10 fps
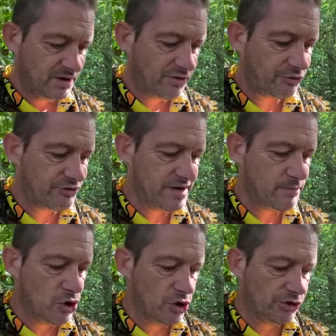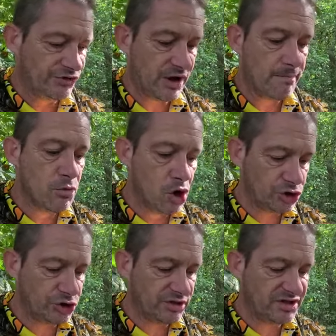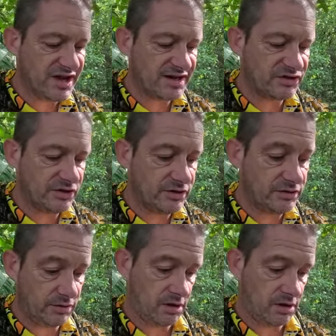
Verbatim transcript: three modes motion detecting,